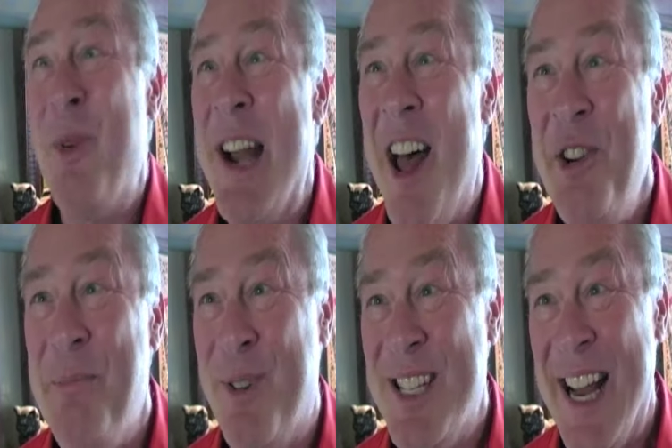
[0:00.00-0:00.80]

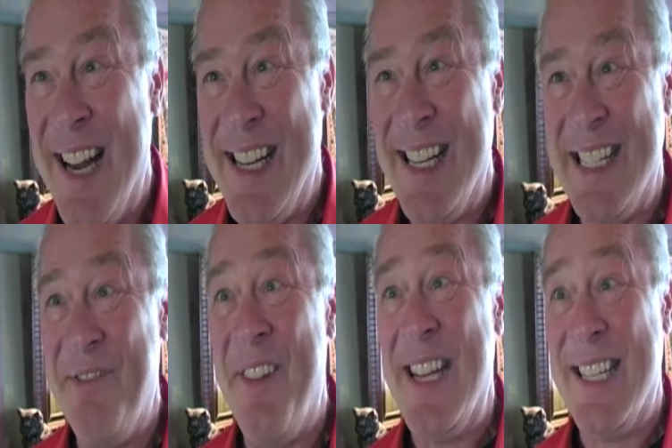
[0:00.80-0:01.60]
100%
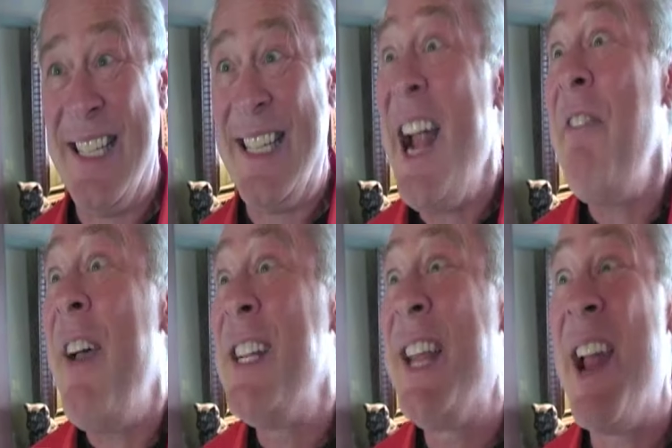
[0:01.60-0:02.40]
addictive, and side
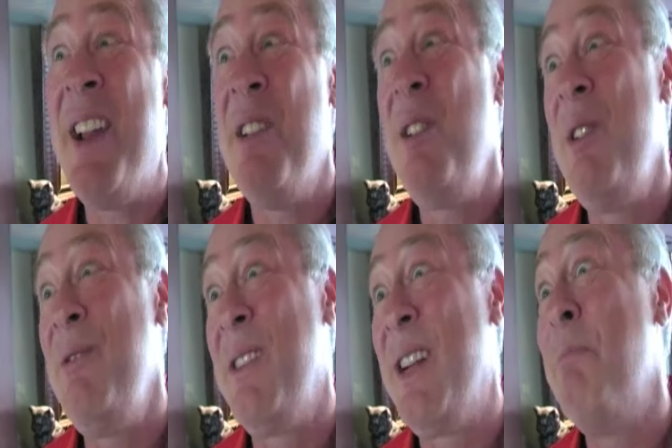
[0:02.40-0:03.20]
effects can
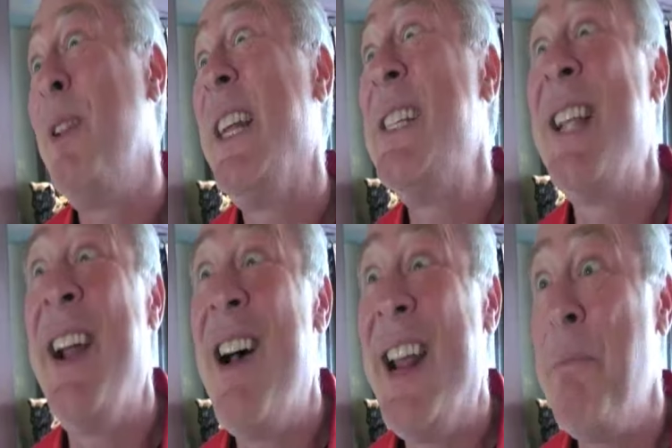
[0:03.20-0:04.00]
include complete
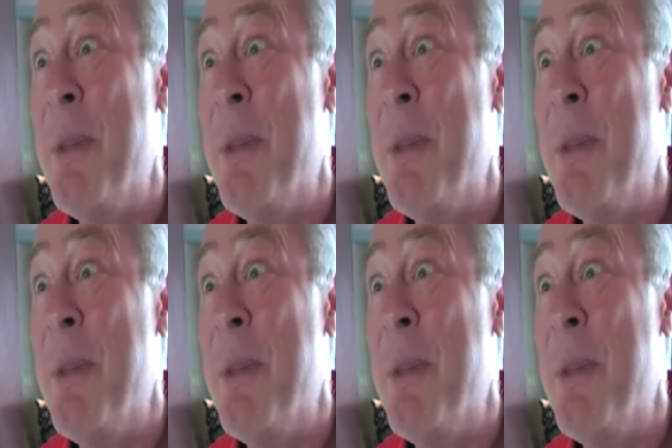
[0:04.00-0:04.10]
psychotic